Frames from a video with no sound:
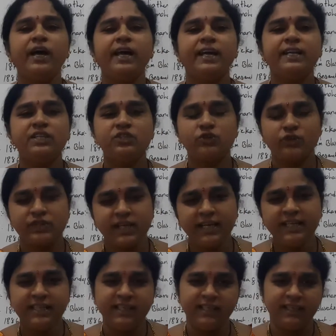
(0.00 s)
in
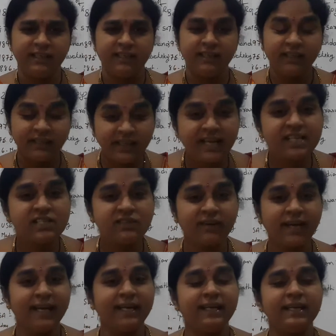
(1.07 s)
society. That's
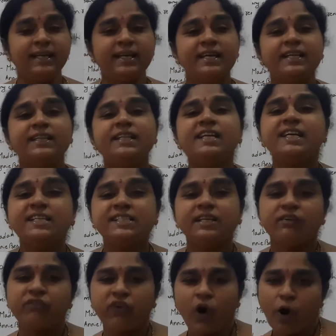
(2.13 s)
why these
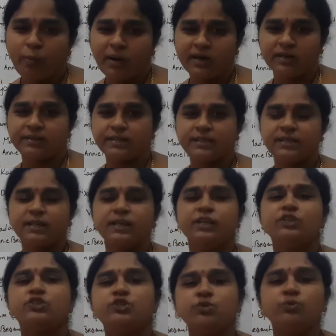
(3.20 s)
reformers
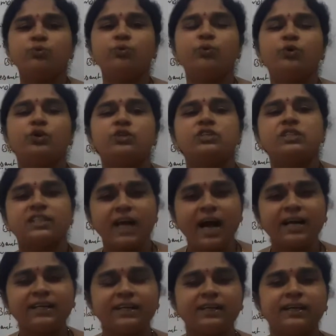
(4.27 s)
to
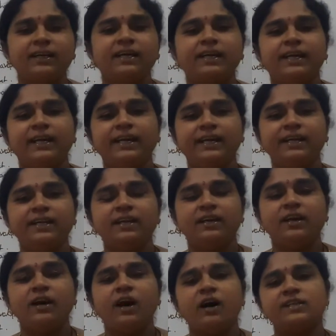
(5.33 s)
start in
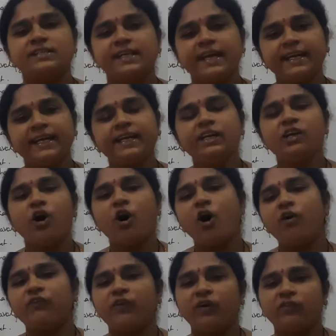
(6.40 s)
second
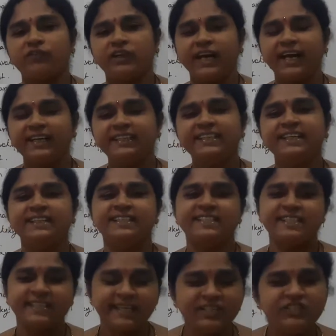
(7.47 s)
of 19th
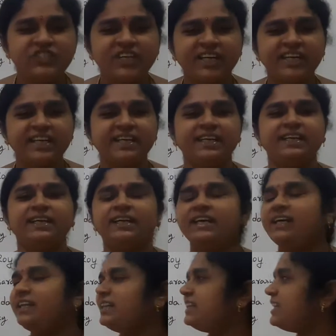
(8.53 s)
century,
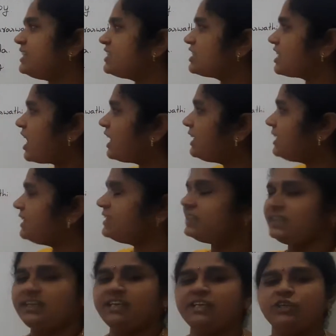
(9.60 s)
they started
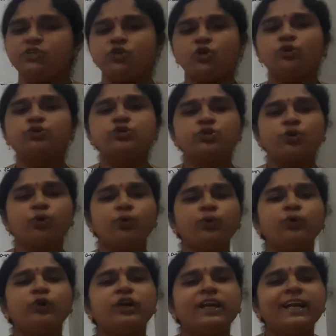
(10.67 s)
the
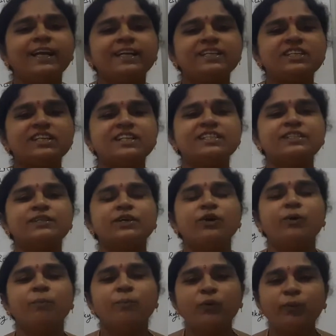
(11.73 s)
socio-religious
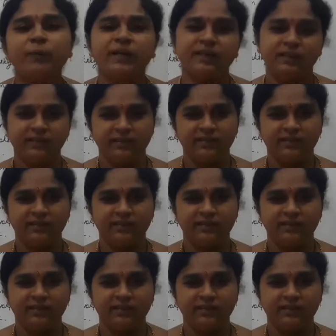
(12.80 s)
movement.